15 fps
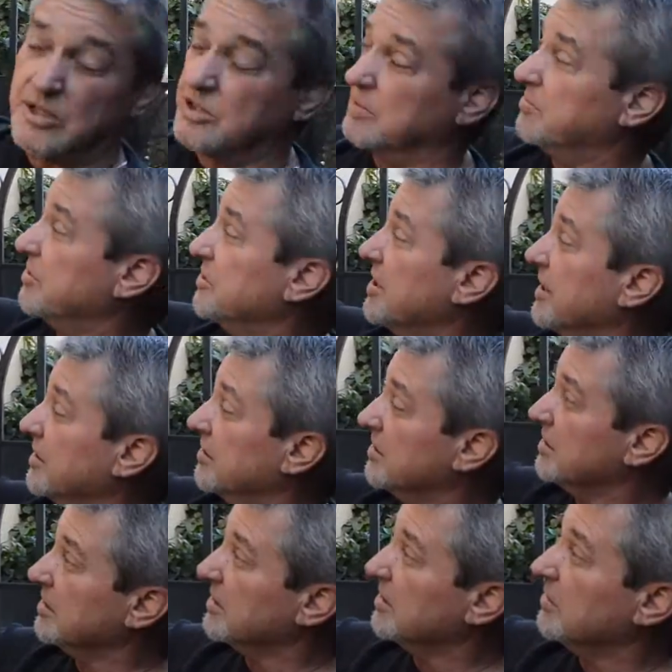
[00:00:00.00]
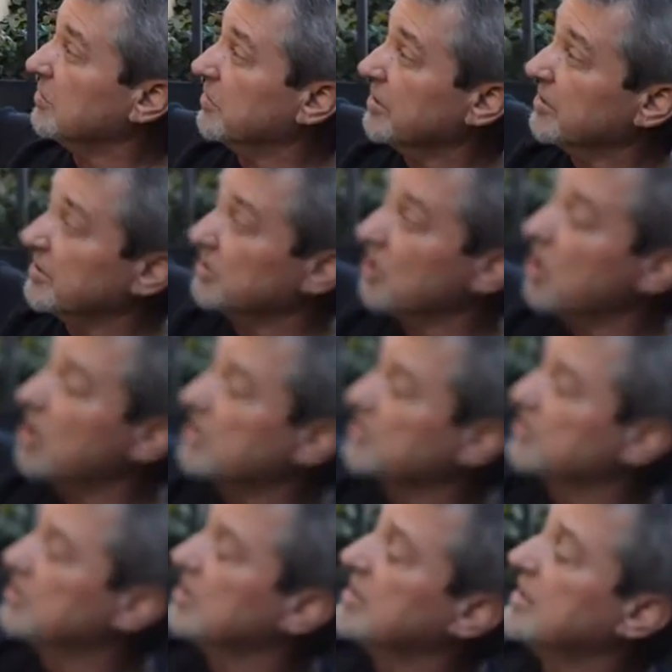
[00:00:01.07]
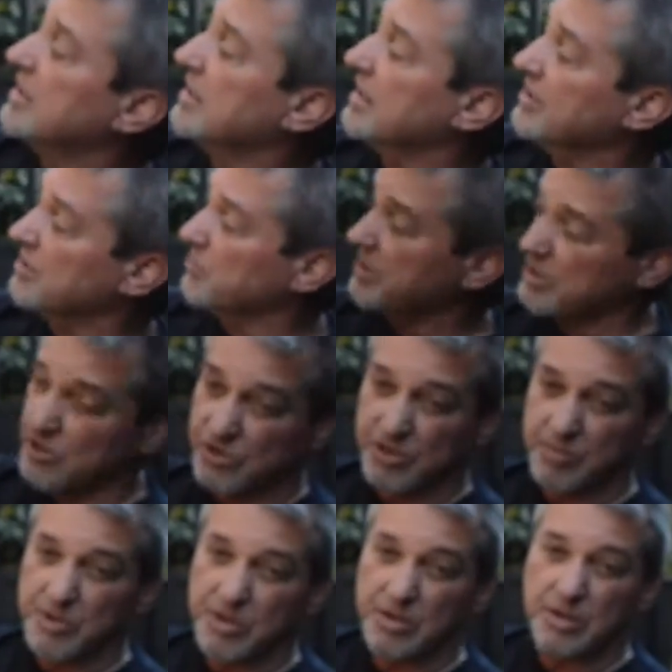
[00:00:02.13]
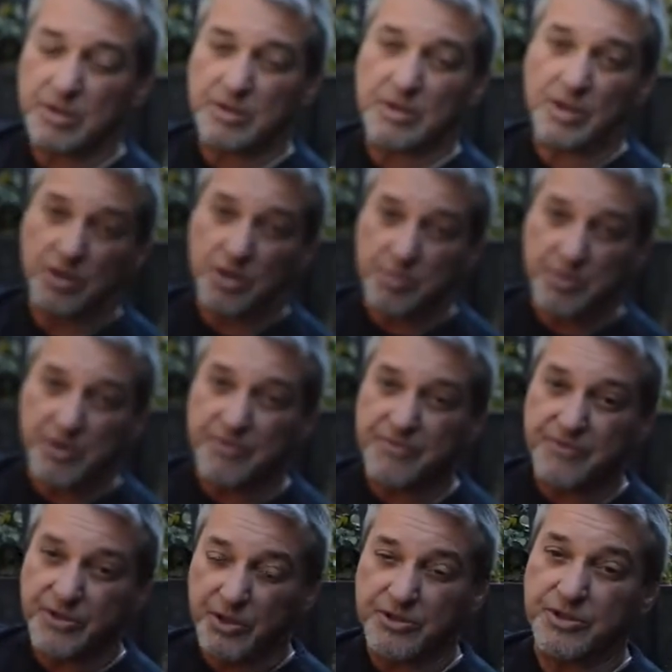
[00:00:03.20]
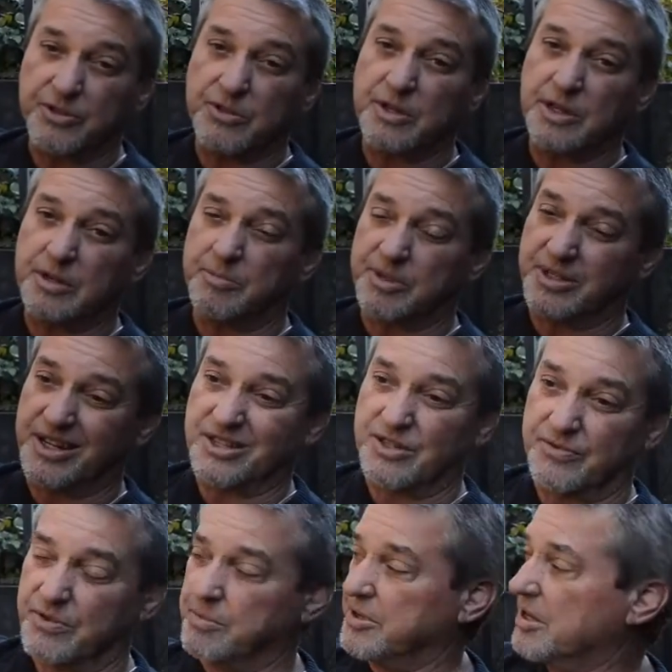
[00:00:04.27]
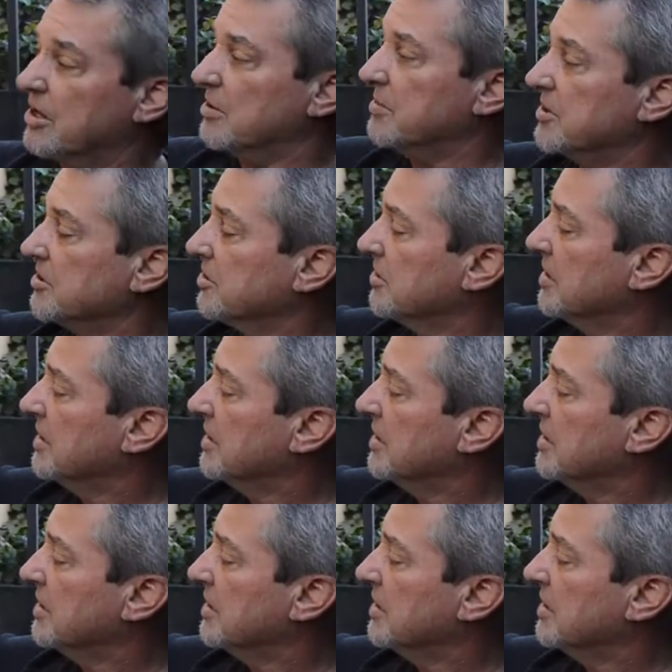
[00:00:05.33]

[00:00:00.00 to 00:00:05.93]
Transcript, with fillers: to protect the rear exhaust and the reusable aluminum filter protects it from the elements.